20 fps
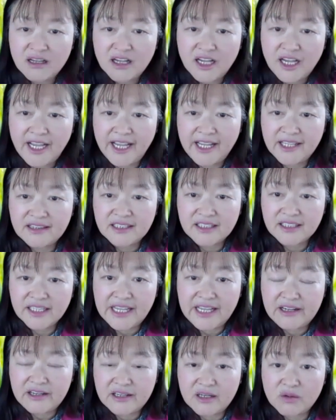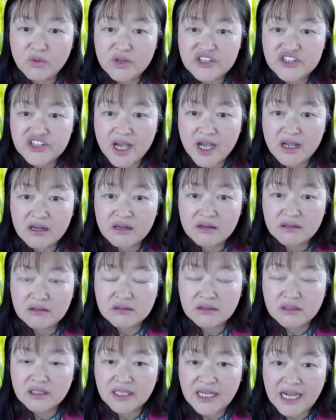And later, when John
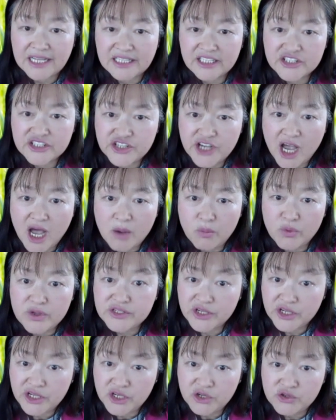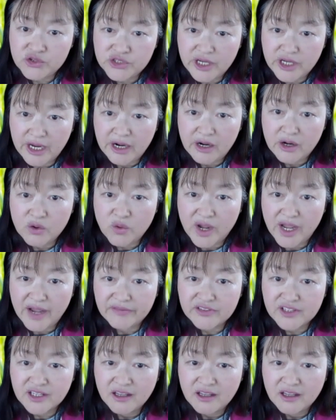got a job with Hughes Aircraft,